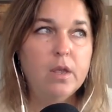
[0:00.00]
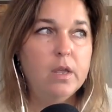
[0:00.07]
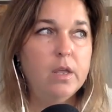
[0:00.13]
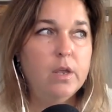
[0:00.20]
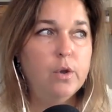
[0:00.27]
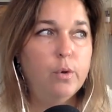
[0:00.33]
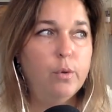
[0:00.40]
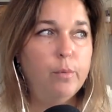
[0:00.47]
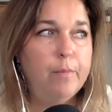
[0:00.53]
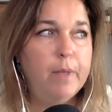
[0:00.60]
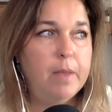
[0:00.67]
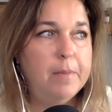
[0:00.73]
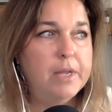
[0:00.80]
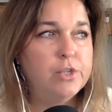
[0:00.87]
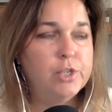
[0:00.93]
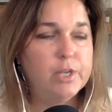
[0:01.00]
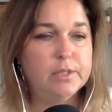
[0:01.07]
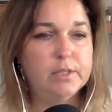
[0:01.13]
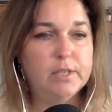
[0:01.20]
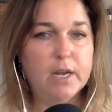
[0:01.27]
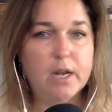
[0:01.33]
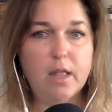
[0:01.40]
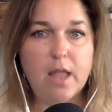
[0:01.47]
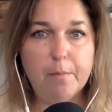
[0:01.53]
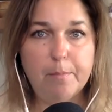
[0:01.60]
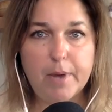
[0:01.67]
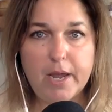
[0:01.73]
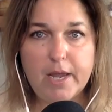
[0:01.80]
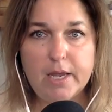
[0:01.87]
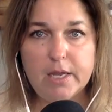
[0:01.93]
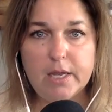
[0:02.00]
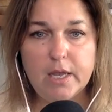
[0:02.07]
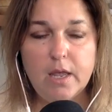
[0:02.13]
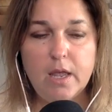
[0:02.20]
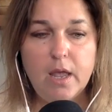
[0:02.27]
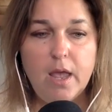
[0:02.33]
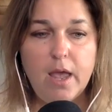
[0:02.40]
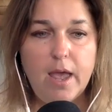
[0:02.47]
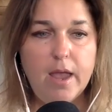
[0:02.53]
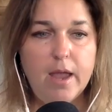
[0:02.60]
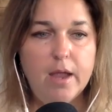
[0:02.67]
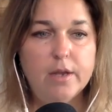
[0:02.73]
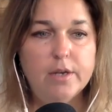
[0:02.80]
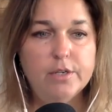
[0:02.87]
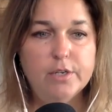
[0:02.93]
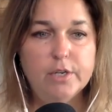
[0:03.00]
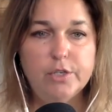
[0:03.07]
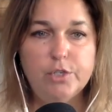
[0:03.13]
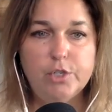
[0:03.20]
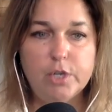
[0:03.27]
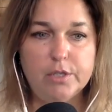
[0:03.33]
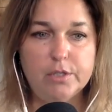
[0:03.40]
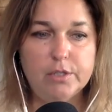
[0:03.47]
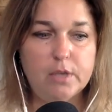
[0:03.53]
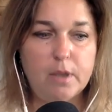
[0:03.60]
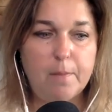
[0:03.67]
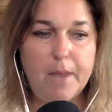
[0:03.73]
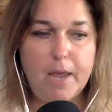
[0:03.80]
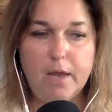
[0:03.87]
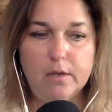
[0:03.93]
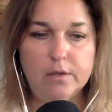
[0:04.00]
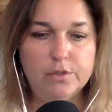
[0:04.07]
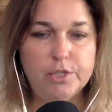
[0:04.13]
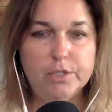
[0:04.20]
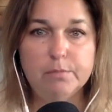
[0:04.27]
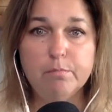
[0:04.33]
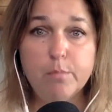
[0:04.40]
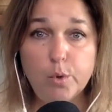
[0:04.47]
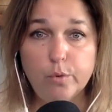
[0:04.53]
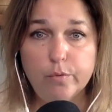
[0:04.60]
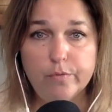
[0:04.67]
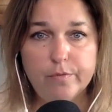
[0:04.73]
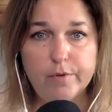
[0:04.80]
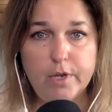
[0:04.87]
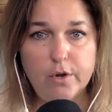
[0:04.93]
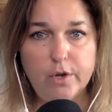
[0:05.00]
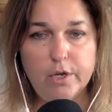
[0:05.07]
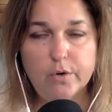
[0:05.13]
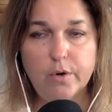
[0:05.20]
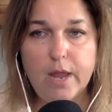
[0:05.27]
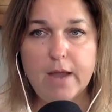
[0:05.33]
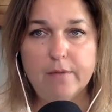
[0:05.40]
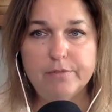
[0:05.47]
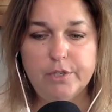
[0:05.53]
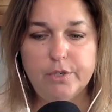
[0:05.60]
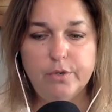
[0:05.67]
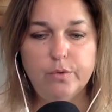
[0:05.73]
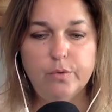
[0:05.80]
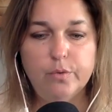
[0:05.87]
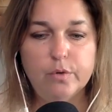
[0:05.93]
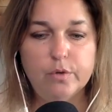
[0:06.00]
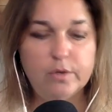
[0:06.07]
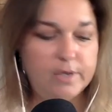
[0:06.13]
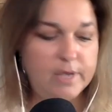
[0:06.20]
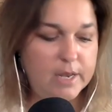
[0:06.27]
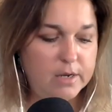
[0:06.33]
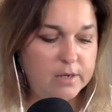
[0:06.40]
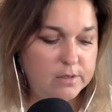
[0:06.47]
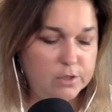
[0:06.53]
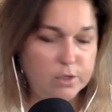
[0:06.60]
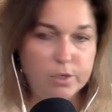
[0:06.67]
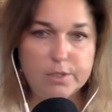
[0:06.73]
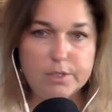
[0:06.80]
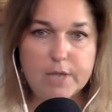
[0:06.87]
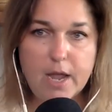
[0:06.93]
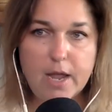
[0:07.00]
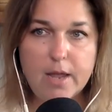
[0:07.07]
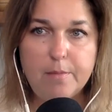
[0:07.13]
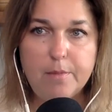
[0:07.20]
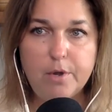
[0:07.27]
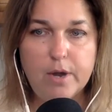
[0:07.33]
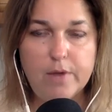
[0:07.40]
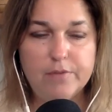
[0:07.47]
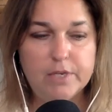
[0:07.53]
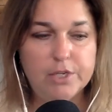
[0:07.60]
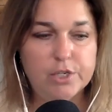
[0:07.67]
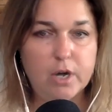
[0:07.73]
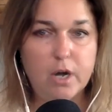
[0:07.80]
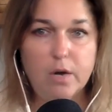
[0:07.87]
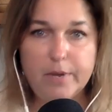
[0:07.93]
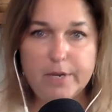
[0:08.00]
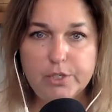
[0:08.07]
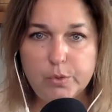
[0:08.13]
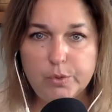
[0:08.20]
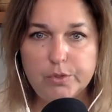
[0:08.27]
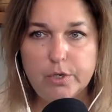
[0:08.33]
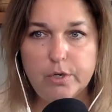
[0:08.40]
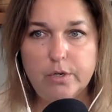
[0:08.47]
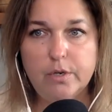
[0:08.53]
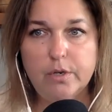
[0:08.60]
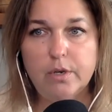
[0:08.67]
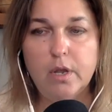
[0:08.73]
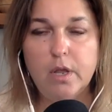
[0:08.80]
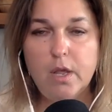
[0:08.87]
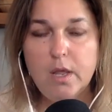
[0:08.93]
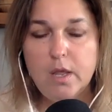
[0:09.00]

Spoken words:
maybe just get on that bike and just pedal, just move. You don't have to get a certain time. You don't have to get your heart rate to a certain